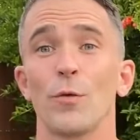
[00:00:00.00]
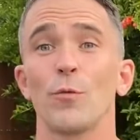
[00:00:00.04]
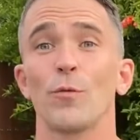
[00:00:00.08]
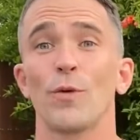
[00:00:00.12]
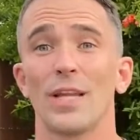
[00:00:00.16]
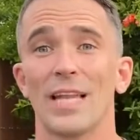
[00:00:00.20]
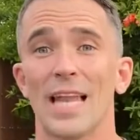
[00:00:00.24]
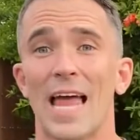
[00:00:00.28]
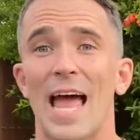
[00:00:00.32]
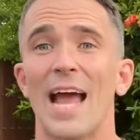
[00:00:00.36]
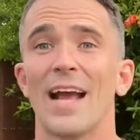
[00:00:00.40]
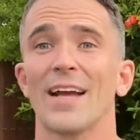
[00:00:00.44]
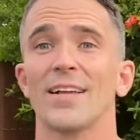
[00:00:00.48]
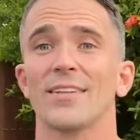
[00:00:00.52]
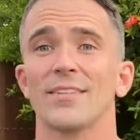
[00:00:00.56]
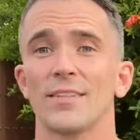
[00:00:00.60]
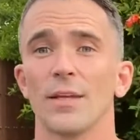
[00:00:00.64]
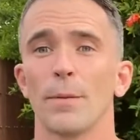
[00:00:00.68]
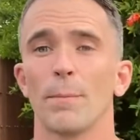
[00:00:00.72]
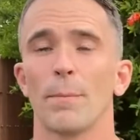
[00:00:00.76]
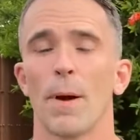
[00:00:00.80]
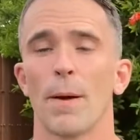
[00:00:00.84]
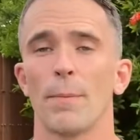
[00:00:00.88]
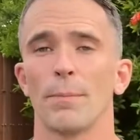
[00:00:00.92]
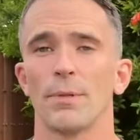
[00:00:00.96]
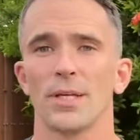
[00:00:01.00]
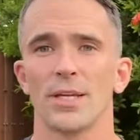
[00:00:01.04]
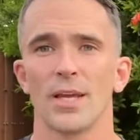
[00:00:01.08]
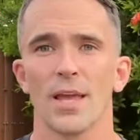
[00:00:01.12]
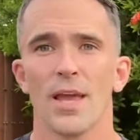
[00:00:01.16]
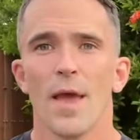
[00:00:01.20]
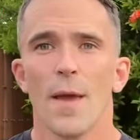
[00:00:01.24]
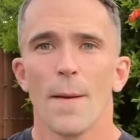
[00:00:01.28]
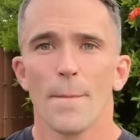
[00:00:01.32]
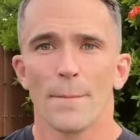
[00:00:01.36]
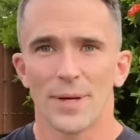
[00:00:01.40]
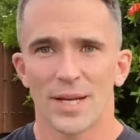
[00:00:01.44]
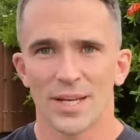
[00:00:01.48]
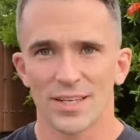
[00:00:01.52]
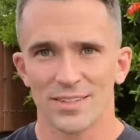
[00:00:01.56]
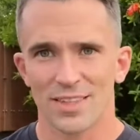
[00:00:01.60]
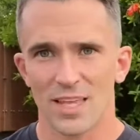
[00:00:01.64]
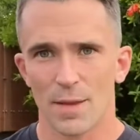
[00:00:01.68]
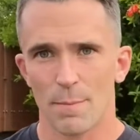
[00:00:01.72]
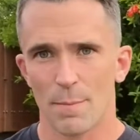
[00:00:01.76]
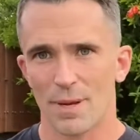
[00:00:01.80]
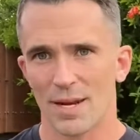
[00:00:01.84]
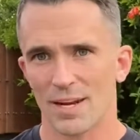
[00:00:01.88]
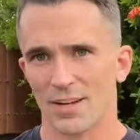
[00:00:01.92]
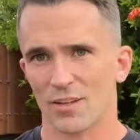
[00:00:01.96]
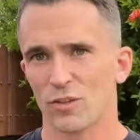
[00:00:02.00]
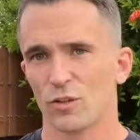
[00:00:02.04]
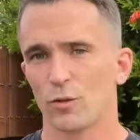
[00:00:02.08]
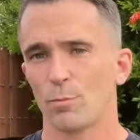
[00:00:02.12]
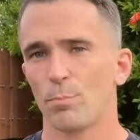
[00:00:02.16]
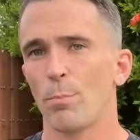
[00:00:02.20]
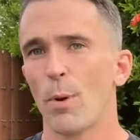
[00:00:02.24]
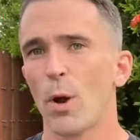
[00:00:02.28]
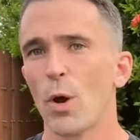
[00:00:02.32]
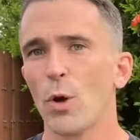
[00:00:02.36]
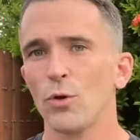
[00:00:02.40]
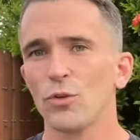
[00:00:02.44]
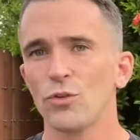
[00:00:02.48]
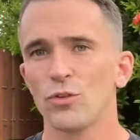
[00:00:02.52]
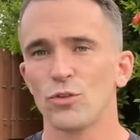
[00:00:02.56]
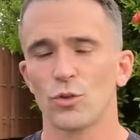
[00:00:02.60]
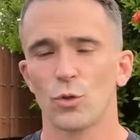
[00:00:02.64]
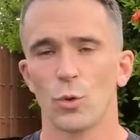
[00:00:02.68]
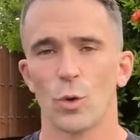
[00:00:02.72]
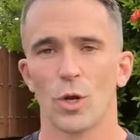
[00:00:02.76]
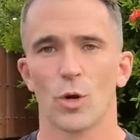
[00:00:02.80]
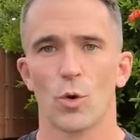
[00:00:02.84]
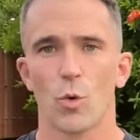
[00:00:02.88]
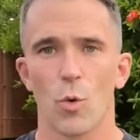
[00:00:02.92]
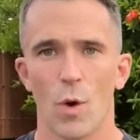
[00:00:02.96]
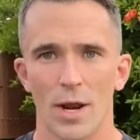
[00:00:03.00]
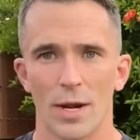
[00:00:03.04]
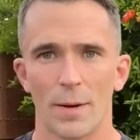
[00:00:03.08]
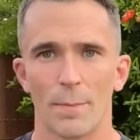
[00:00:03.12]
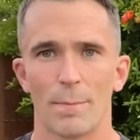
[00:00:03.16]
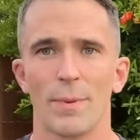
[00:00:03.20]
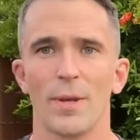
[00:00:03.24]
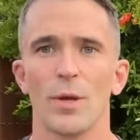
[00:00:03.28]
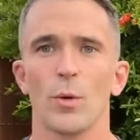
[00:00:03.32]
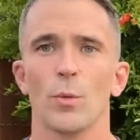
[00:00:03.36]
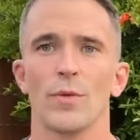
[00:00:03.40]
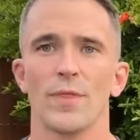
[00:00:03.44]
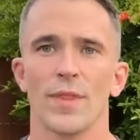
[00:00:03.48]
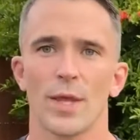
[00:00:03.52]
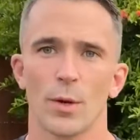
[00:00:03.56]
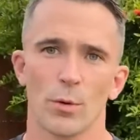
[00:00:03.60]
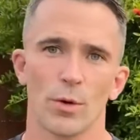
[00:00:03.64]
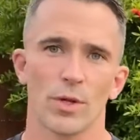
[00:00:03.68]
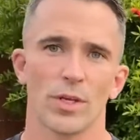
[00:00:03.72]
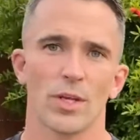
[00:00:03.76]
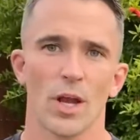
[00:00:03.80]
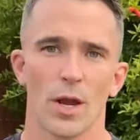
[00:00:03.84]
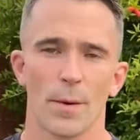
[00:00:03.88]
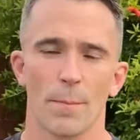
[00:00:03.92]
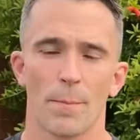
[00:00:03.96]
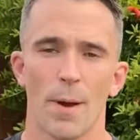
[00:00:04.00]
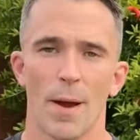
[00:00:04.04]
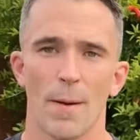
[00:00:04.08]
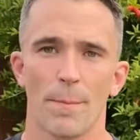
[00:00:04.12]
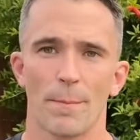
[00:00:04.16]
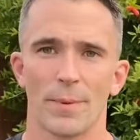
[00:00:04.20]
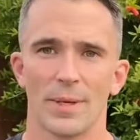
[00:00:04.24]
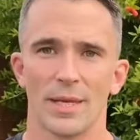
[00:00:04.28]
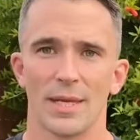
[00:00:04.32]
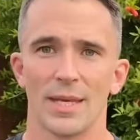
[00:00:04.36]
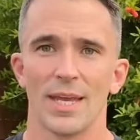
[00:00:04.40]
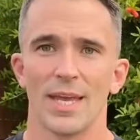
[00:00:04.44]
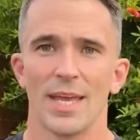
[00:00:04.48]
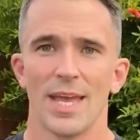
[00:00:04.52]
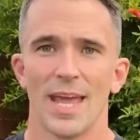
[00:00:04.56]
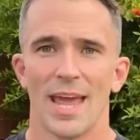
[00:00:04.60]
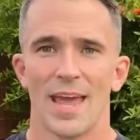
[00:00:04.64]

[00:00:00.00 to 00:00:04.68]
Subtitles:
relaxed in public, because they've been exposed to it quite a bit when they were a young puppy.